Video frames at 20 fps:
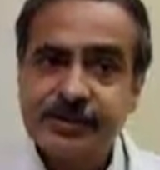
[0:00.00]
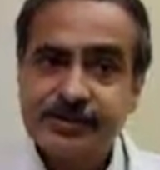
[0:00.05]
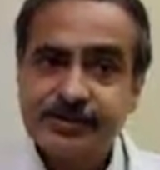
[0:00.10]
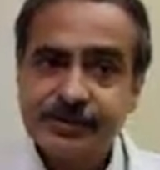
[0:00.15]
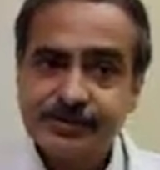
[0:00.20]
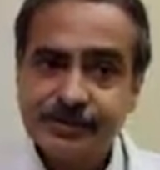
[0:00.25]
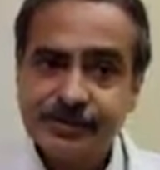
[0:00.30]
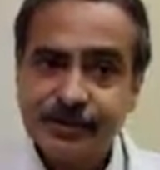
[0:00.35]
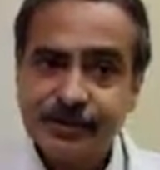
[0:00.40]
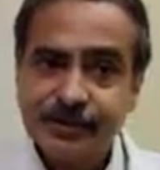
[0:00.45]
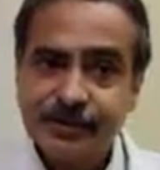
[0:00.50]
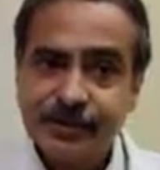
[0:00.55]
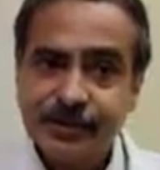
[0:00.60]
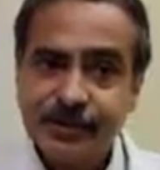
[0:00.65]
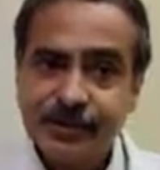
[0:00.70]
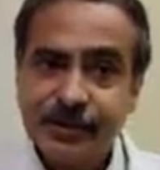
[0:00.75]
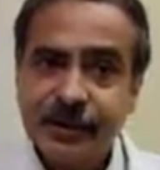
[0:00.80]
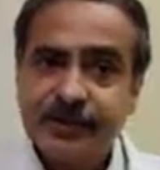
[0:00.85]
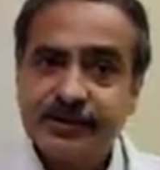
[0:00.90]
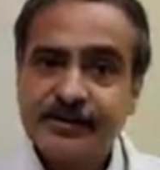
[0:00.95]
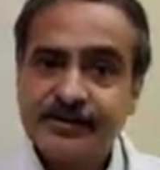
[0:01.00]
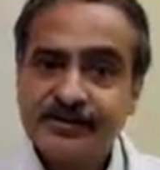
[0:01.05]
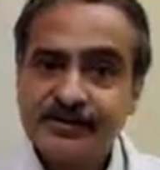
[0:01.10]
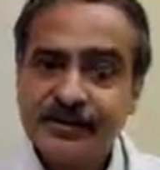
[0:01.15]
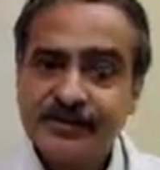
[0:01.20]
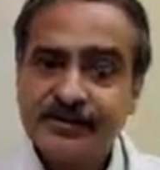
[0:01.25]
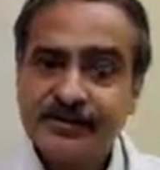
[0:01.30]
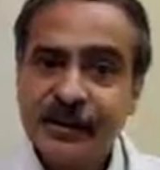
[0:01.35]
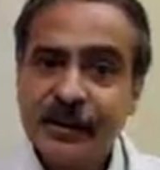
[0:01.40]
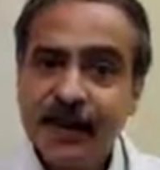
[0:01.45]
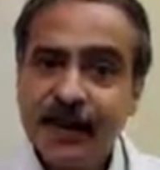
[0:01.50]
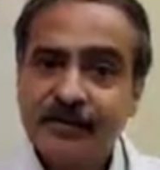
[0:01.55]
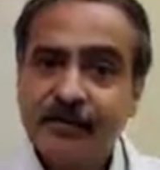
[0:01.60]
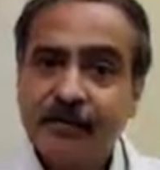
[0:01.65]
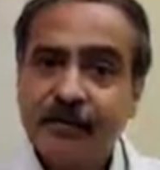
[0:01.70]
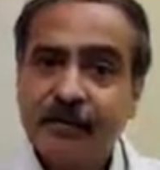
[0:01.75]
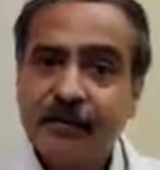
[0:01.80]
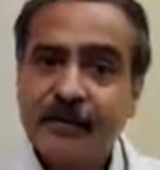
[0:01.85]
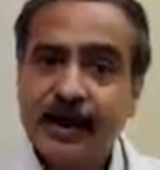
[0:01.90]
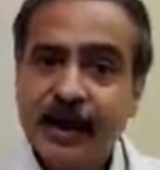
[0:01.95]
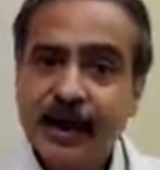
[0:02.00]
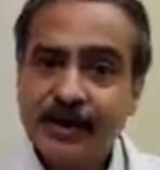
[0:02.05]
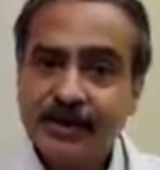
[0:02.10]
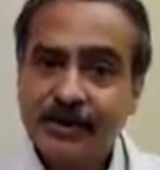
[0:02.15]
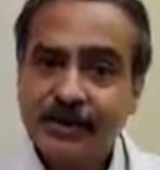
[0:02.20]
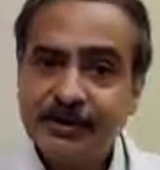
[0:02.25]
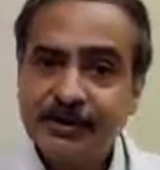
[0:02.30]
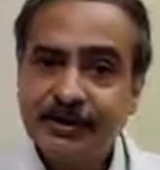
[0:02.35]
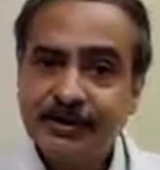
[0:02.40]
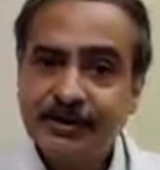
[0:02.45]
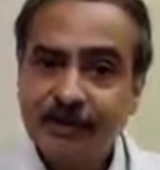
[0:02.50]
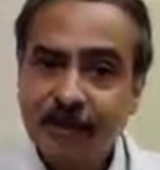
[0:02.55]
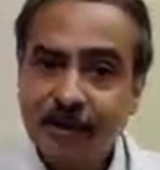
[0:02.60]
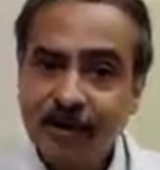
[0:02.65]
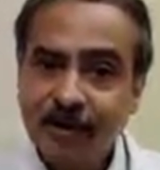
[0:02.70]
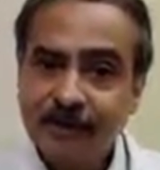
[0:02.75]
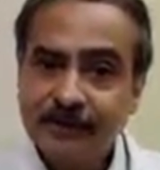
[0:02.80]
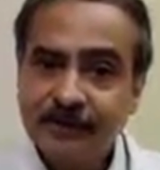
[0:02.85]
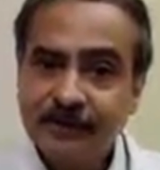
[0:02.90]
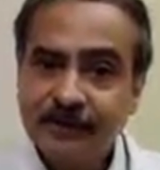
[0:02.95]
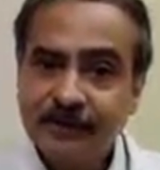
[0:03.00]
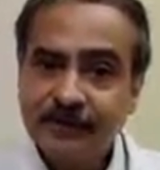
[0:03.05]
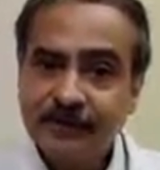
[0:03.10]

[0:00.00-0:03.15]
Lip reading: so since I have got habit of